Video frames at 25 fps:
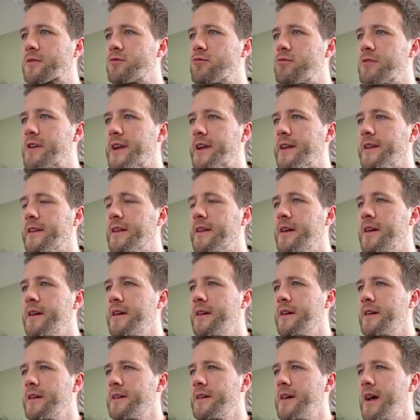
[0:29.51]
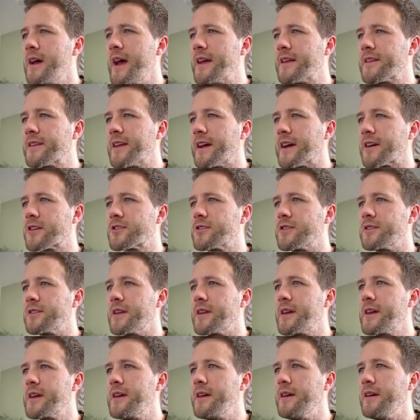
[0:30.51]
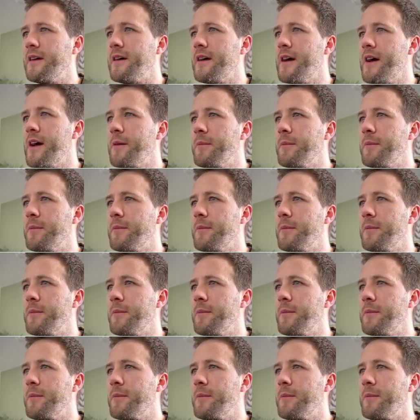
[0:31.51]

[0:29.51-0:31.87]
green section here, and